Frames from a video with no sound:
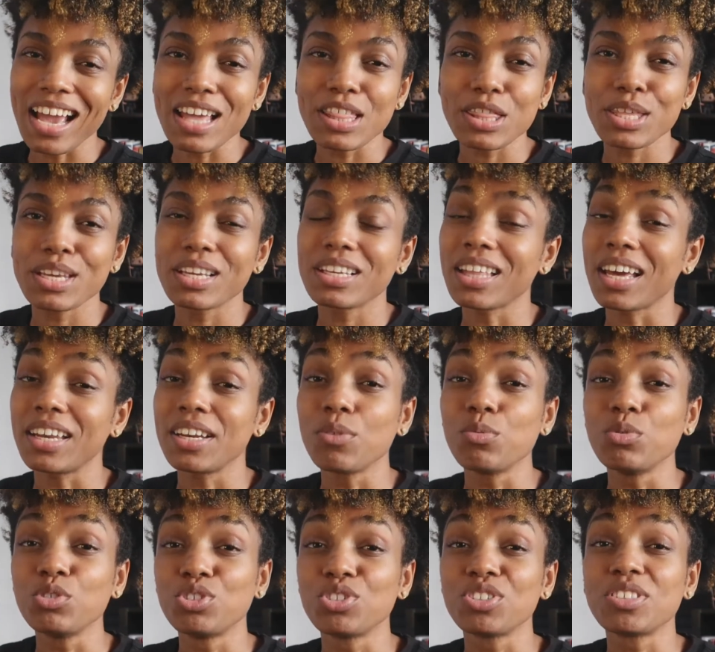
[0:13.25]
I think that
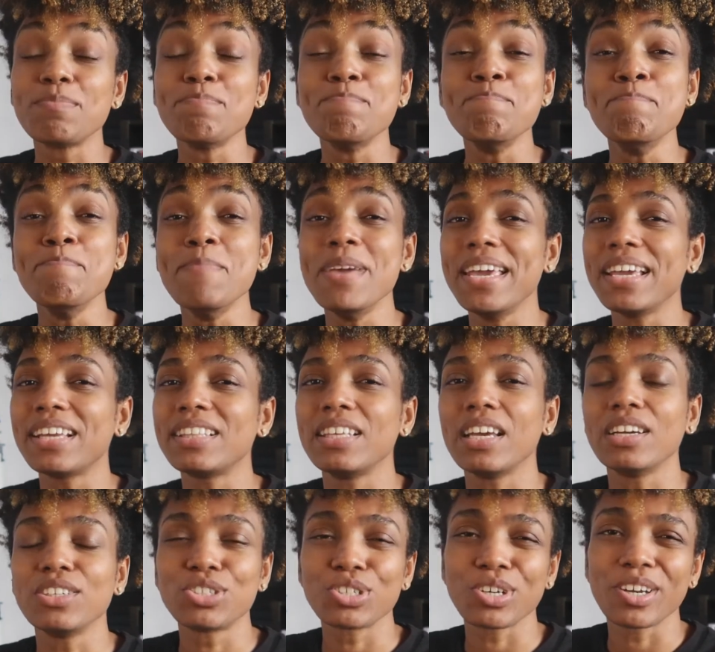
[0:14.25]
it will just make
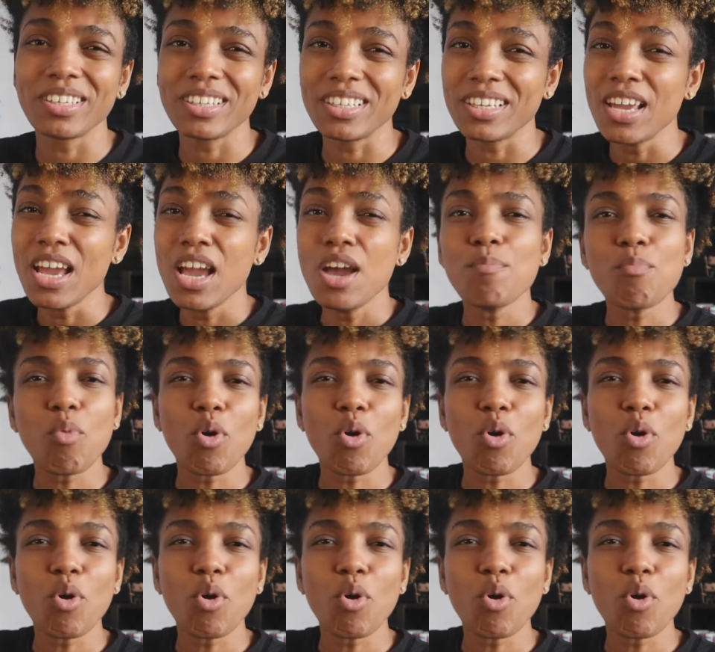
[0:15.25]
their journey